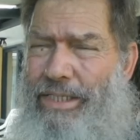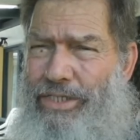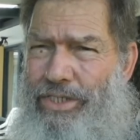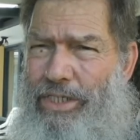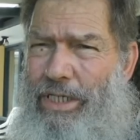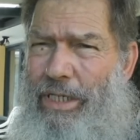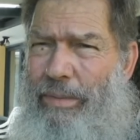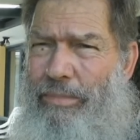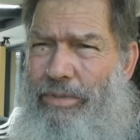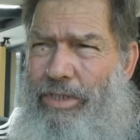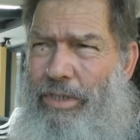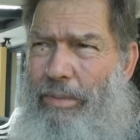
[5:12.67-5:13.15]

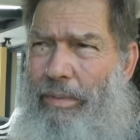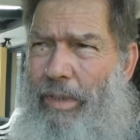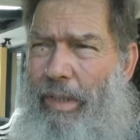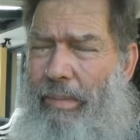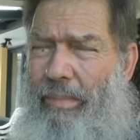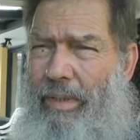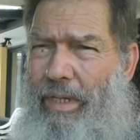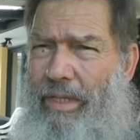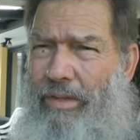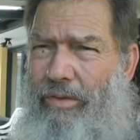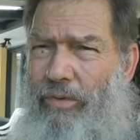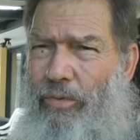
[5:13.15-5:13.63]
seems to be a
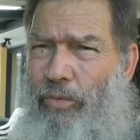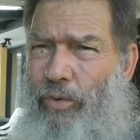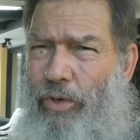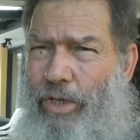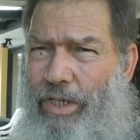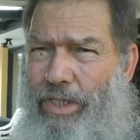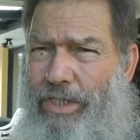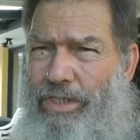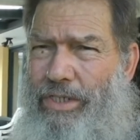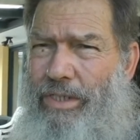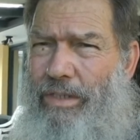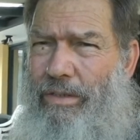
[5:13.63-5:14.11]
bit of the
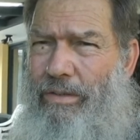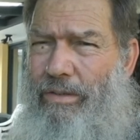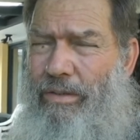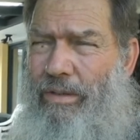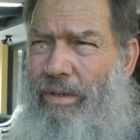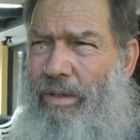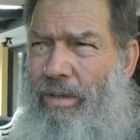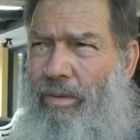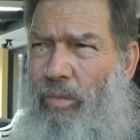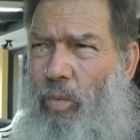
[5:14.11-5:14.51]
reason